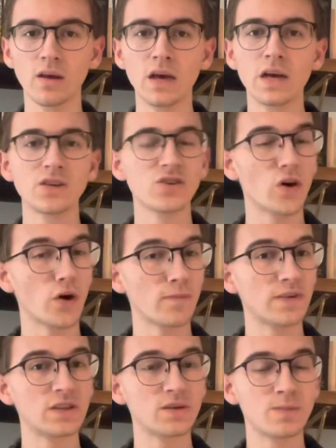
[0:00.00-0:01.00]
So I hope
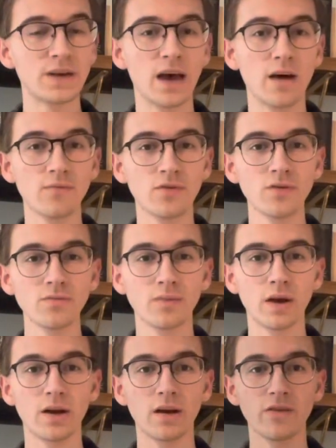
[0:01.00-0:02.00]
this has been helpful,
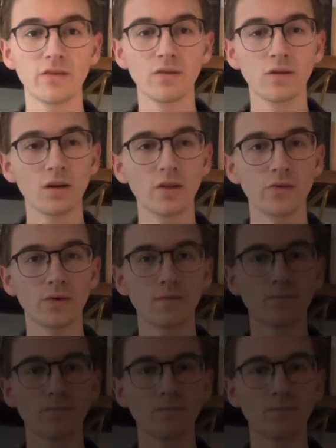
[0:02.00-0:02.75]
and I'll see you in another one.